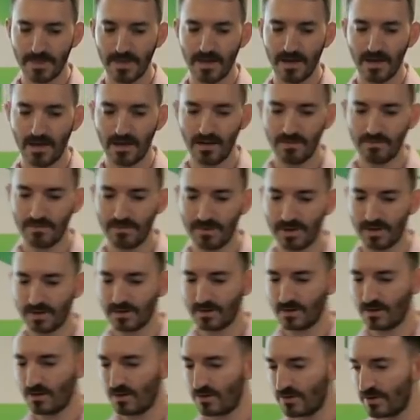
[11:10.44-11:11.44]

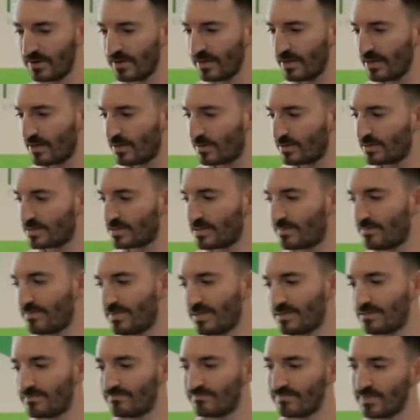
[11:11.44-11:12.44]
But on NEO,
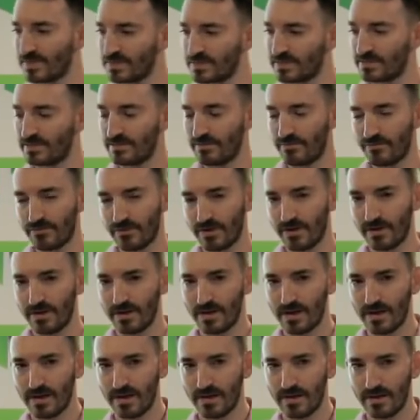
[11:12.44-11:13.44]
it's
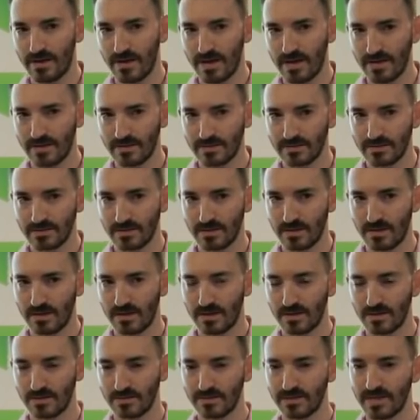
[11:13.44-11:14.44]
different, and
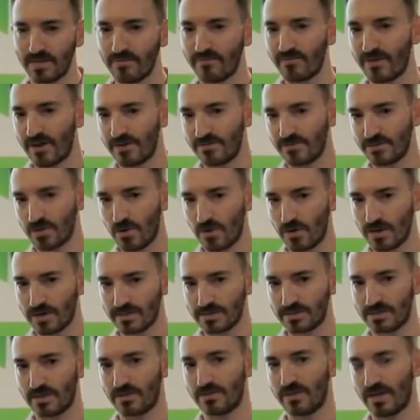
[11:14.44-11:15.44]
NEP5
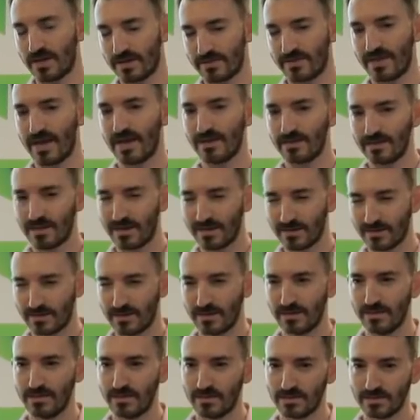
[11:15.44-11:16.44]
tokens are like that, like
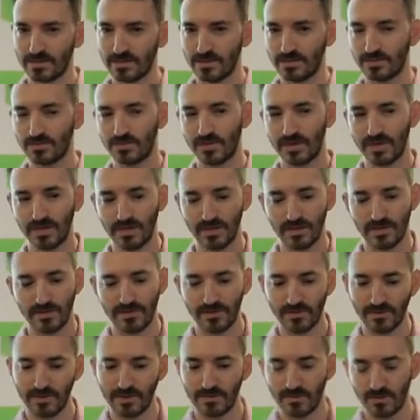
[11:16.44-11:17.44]
the ERC20
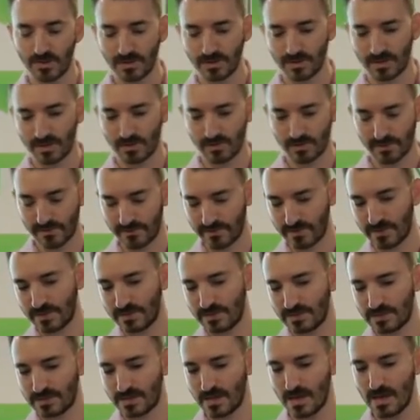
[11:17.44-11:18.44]
Ethereum one
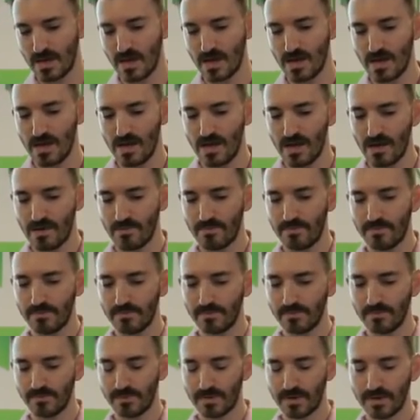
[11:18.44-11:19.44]
equivalent.
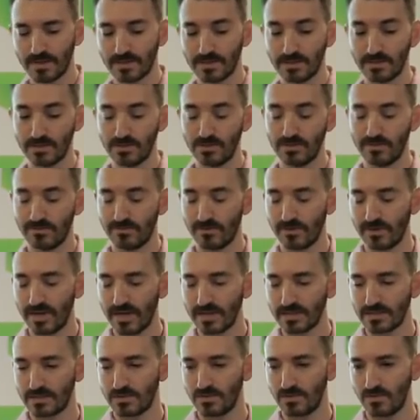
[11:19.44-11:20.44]
But for
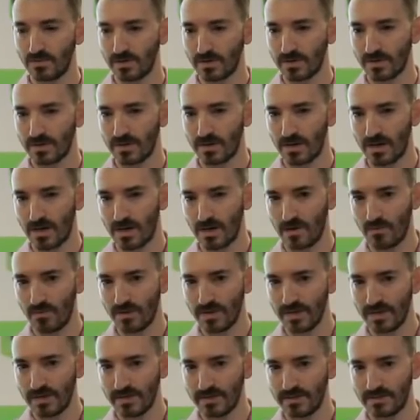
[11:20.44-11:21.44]
Next to work,
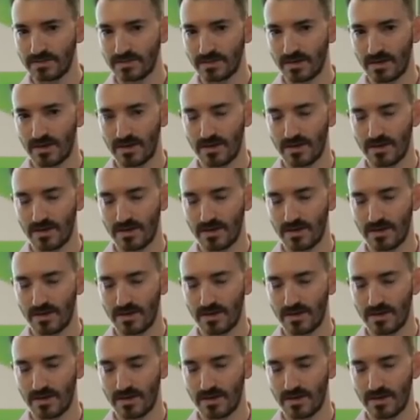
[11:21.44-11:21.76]
we need